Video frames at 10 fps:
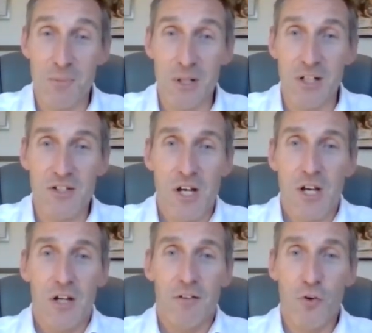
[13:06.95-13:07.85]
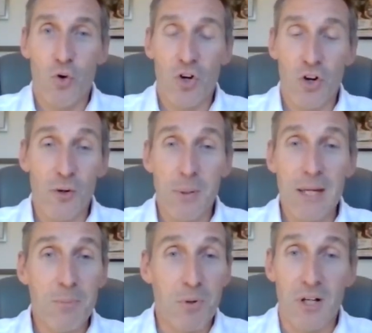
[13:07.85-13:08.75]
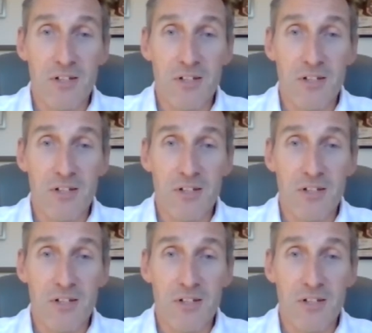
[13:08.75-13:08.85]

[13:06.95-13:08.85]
Because for a lot of people,